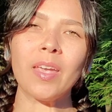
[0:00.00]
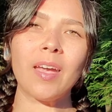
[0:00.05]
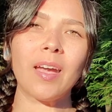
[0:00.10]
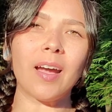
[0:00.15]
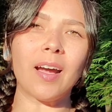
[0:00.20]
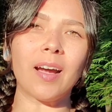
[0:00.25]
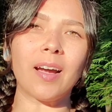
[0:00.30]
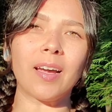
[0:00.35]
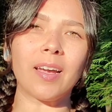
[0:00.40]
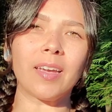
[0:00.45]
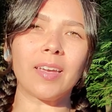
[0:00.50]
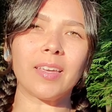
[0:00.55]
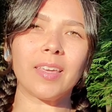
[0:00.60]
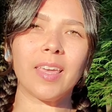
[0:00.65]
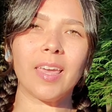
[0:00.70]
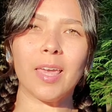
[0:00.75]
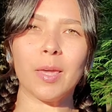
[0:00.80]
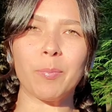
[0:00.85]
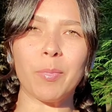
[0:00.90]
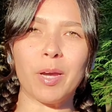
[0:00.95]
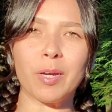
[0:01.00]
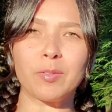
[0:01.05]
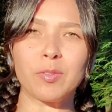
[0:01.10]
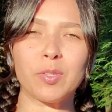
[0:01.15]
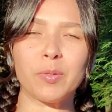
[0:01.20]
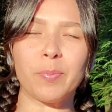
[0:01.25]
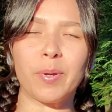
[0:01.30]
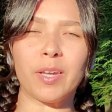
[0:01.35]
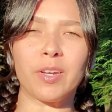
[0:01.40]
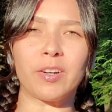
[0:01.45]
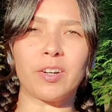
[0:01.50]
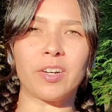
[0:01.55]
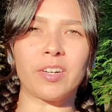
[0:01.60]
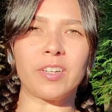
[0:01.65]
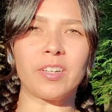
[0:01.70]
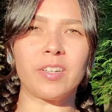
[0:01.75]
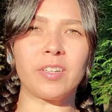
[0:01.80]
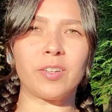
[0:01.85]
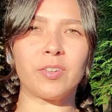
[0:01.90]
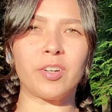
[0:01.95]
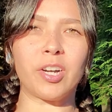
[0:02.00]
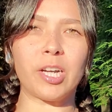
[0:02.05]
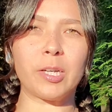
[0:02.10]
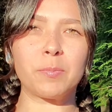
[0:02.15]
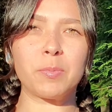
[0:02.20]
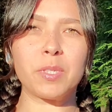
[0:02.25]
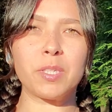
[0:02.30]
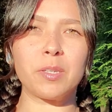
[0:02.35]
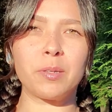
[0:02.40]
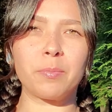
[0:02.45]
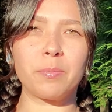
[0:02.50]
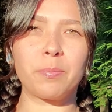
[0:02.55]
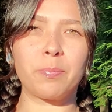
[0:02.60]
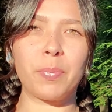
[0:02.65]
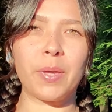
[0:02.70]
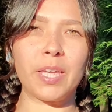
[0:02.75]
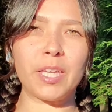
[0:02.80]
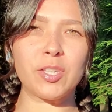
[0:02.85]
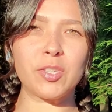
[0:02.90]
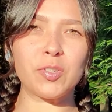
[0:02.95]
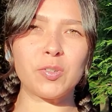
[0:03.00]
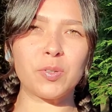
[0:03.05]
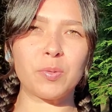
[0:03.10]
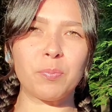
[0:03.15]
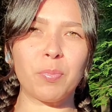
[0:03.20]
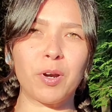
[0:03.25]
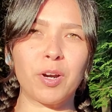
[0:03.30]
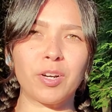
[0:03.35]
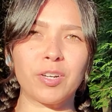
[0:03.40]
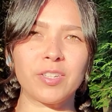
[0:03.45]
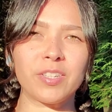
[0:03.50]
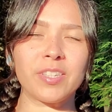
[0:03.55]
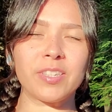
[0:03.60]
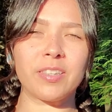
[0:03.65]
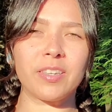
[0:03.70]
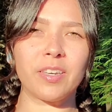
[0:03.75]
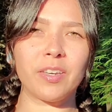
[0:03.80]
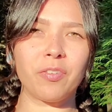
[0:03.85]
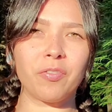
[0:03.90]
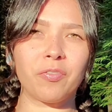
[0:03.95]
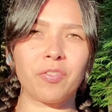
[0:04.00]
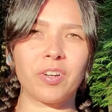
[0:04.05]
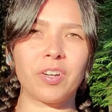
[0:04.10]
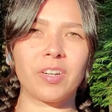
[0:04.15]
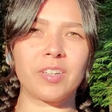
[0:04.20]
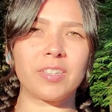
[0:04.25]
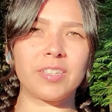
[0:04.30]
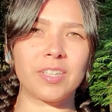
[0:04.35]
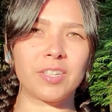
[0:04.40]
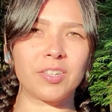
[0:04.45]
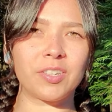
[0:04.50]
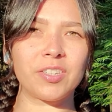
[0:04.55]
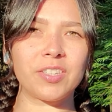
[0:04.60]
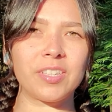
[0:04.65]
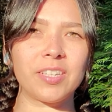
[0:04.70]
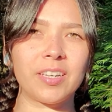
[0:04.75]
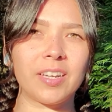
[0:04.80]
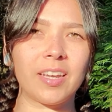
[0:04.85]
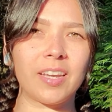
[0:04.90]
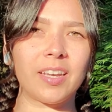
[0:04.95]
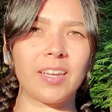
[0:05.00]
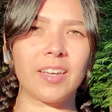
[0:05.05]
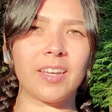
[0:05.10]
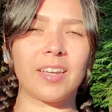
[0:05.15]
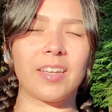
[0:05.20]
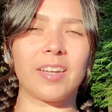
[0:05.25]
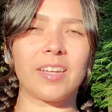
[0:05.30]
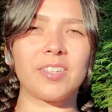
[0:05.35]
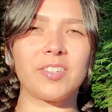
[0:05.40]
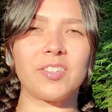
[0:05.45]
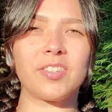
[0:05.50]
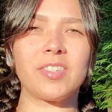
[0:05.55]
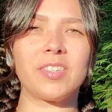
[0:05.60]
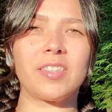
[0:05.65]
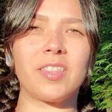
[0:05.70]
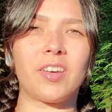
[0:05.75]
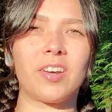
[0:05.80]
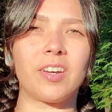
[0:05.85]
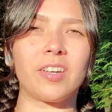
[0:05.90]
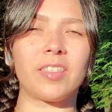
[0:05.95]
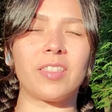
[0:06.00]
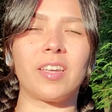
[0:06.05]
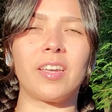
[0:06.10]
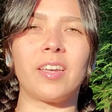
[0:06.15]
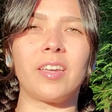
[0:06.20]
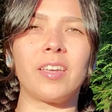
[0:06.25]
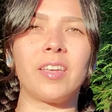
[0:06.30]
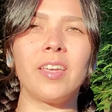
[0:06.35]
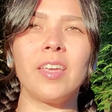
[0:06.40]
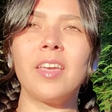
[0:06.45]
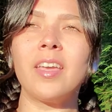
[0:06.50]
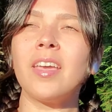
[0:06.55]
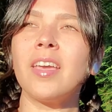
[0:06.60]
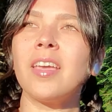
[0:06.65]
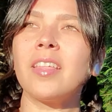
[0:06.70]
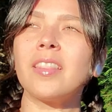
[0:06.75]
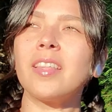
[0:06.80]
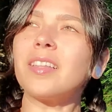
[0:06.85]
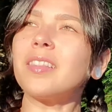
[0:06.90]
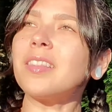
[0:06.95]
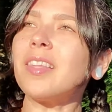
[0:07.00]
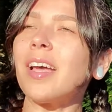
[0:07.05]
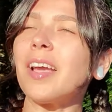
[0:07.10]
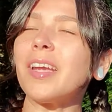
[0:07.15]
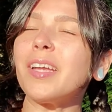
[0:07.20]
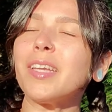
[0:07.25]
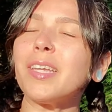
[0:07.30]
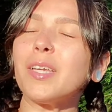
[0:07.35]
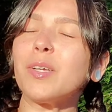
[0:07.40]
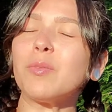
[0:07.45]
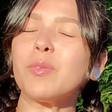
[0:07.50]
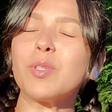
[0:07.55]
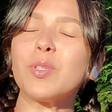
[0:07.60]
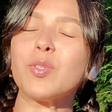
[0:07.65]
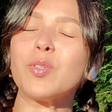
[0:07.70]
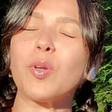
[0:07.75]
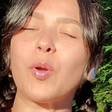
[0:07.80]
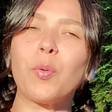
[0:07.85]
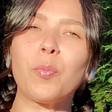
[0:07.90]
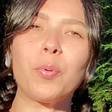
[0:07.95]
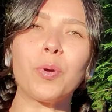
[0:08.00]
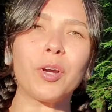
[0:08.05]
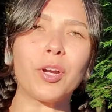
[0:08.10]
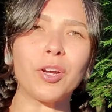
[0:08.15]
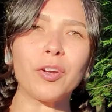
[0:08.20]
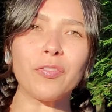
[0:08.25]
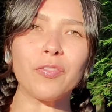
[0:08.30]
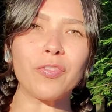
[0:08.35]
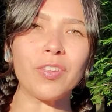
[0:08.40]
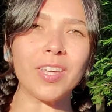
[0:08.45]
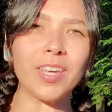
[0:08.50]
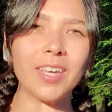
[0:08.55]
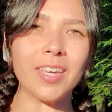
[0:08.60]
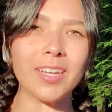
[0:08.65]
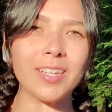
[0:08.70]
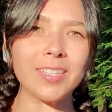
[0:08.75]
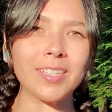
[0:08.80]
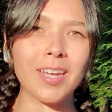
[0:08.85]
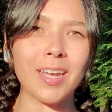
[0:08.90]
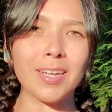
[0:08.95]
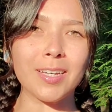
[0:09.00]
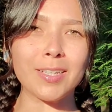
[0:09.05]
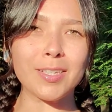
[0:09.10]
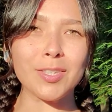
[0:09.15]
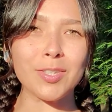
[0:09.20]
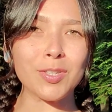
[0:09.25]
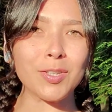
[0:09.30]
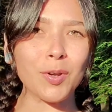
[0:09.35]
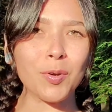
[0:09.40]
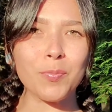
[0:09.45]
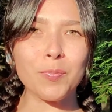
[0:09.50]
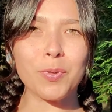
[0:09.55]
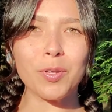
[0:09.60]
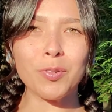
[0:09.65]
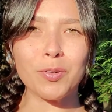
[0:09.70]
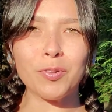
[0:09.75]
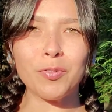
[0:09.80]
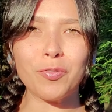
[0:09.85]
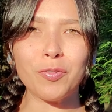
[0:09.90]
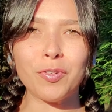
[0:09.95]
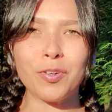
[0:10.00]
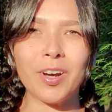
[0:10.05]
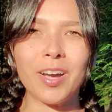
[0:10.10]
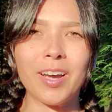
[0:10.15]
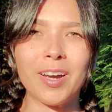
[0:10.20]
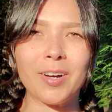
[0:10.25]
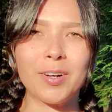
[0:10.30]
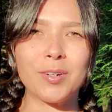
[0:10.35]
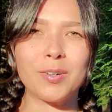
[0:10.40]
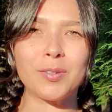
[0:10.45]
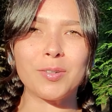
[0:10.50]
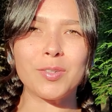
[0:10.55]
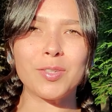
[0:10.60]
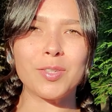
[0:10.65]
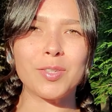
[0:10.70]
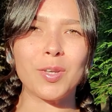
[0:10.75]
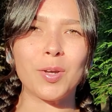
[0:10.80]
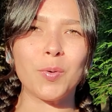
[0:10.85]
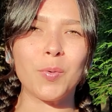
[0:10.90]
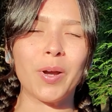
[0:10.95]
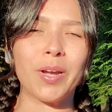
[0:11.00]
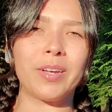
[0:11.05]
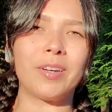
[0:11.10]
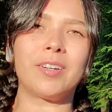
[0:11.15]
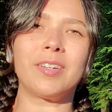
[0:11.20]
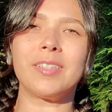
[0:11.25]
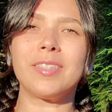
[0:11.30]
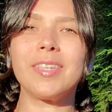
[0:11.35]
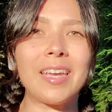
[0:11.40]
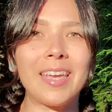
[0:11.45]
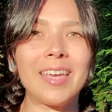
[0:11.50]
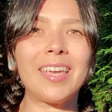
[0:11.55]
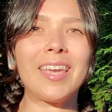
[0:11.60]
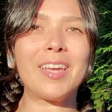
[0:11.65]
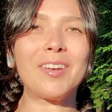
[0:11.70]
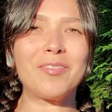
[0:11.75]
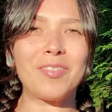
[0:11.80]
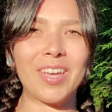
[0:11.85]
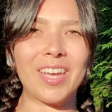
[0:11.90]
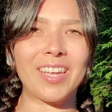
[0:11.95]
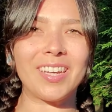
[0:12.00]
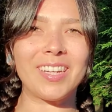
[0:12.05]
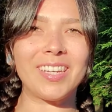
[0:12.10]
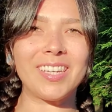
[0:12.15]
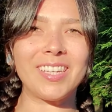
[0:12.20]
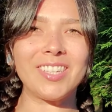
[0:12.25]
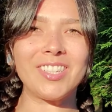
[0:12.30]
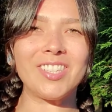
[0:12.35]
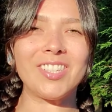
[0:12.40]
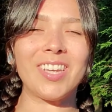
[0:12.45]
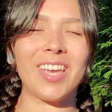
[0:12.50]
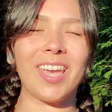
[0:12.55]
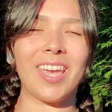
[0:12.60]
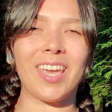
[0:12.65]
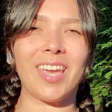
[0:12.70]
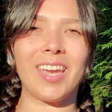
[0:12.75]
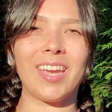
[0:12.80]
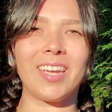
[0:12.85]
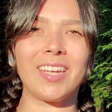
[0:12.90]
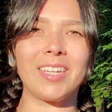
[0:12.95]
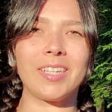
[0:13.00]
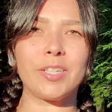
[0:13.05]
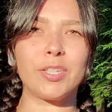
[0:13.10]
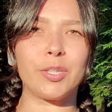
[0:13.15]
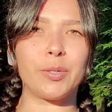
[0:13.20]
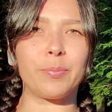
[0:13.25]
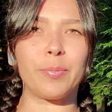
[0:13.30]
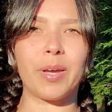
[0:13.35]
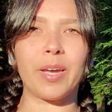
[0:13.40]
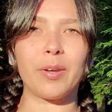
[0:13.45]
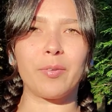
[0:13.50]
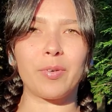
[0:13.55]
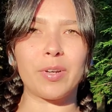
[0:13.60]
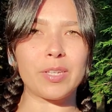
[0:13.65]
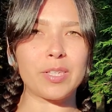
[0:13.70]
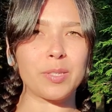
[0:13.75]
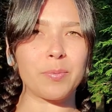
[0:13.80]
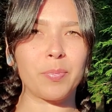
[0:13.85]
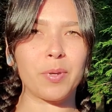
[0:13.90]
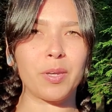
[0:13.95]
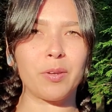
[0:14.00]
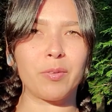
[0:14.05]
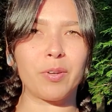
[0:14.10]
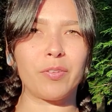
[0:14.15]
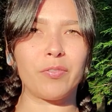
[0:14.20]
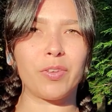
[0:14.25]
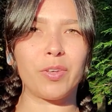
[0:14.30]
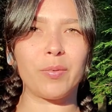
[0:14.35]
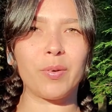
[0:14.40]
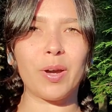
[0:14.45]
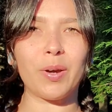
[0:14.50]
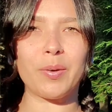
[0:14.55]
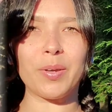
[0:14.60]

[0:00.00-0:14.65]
I came out to my garden to grab some basil and parsley for dinner tonight, and I just thought that the lighting was so perfect and it's so beautiful out, so why not take advantage and do my recipe review out